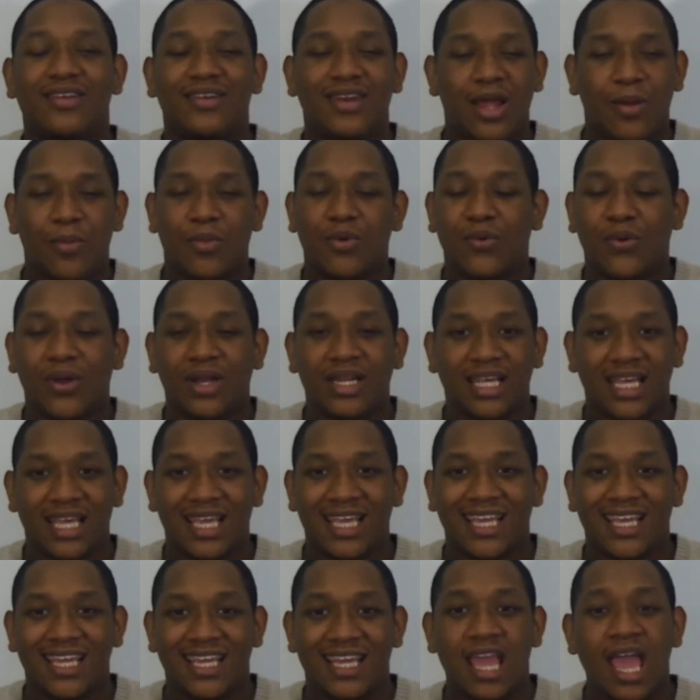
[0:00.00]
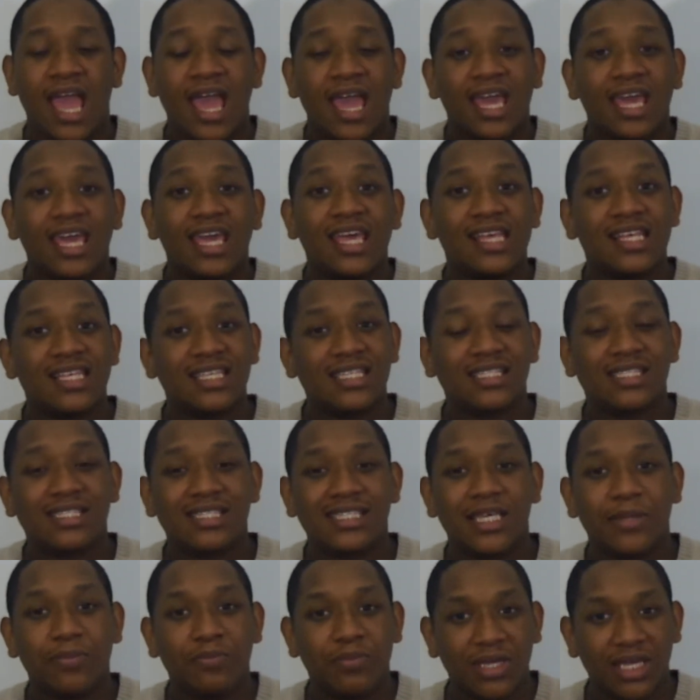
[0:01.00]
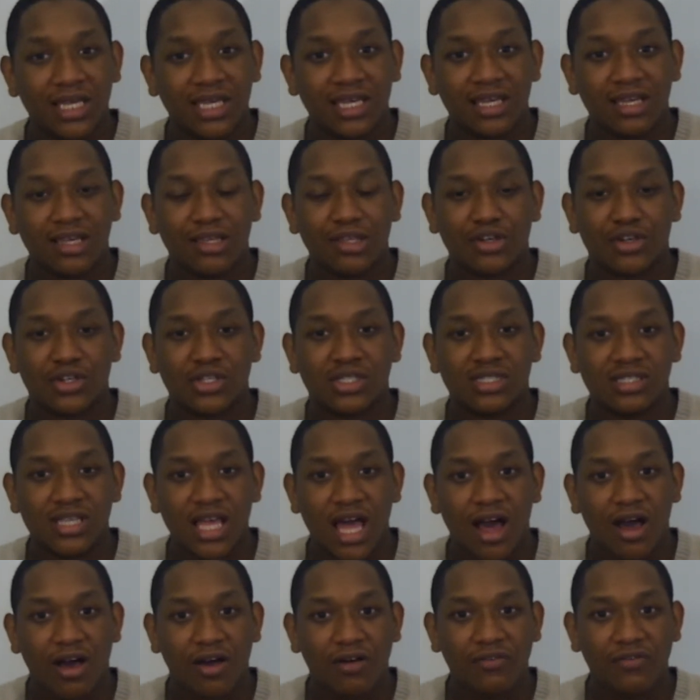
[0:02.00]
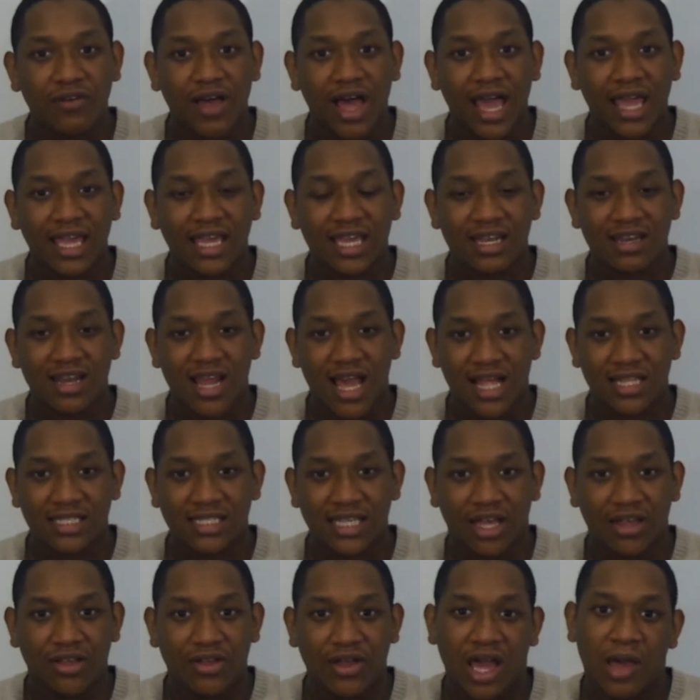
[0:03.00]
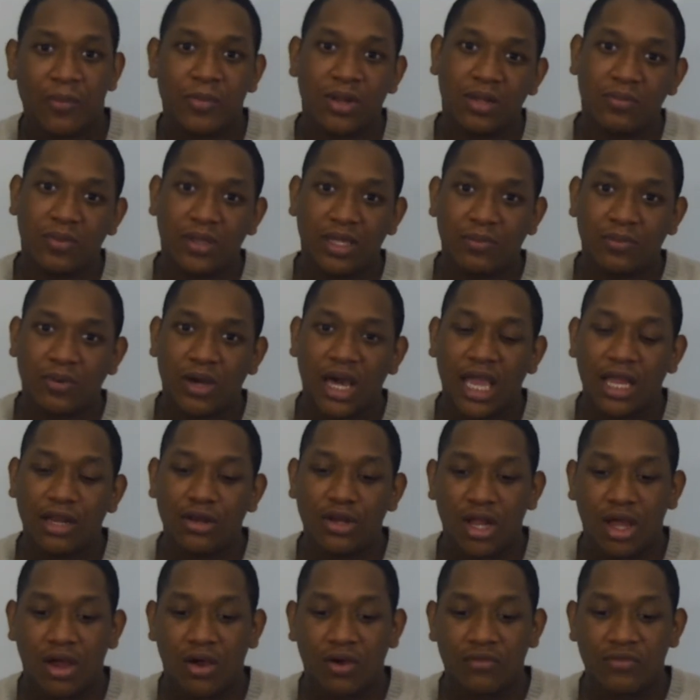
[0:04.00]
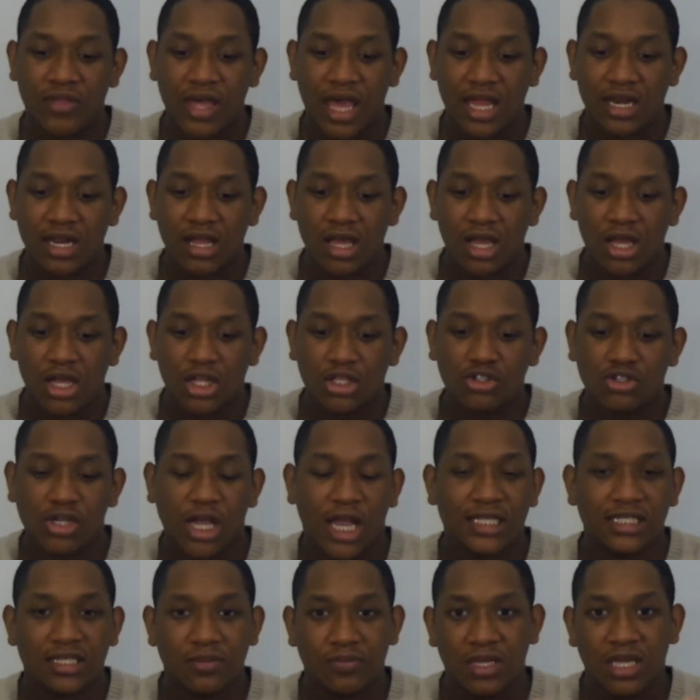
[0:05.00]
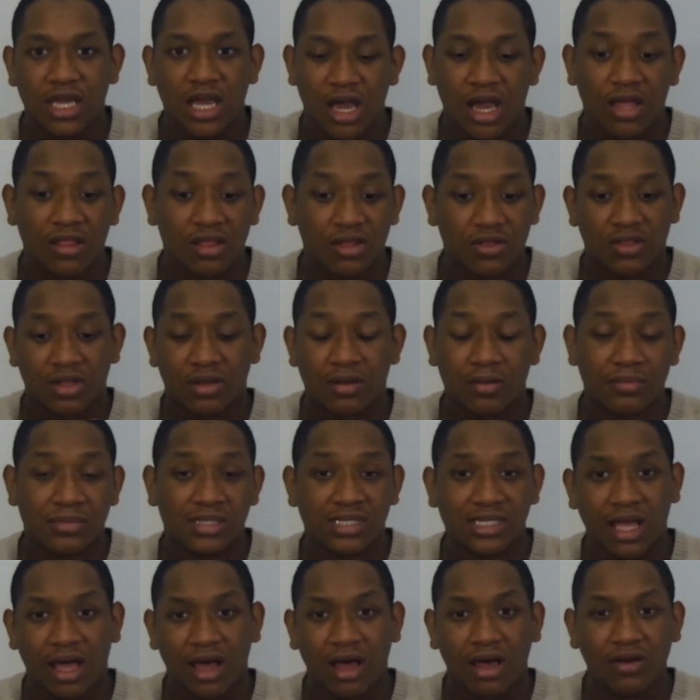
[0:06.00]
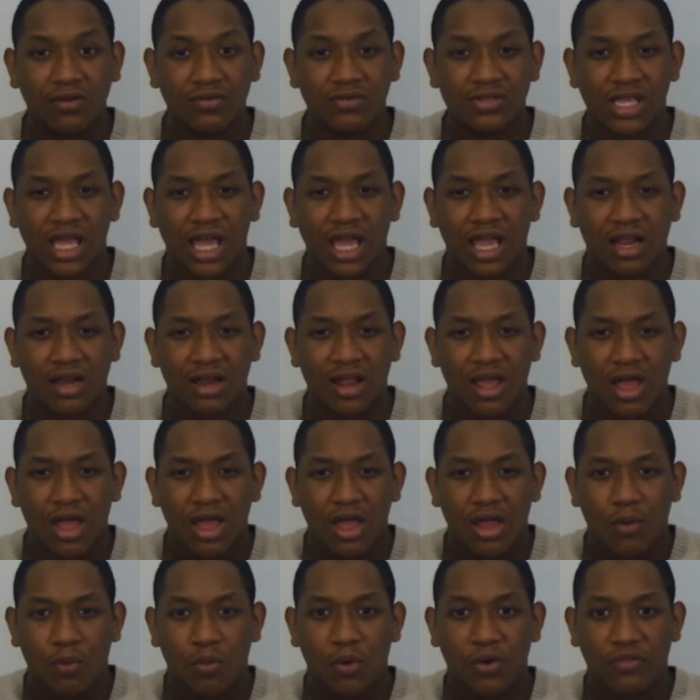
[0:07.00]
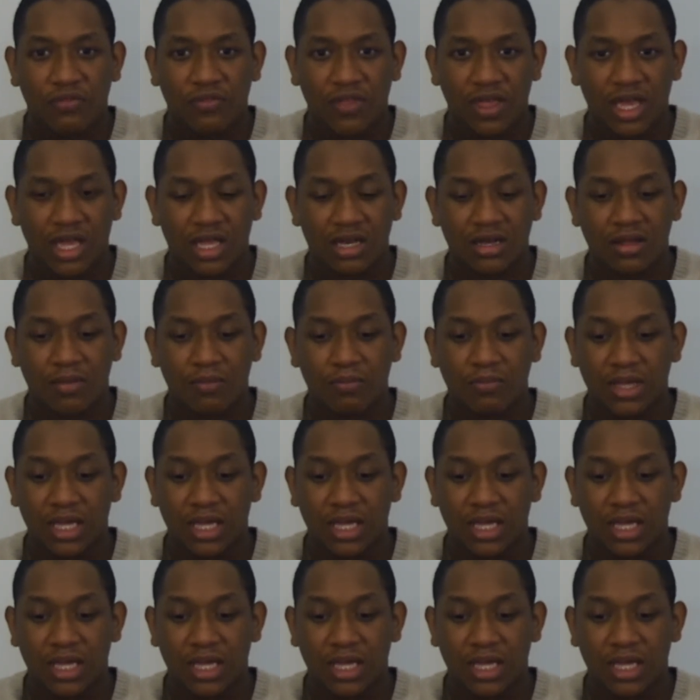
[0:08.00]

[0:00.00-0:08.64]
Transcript: number one key is to be yourself. I cannot tell you how many people I know that try to be other than themselves, and within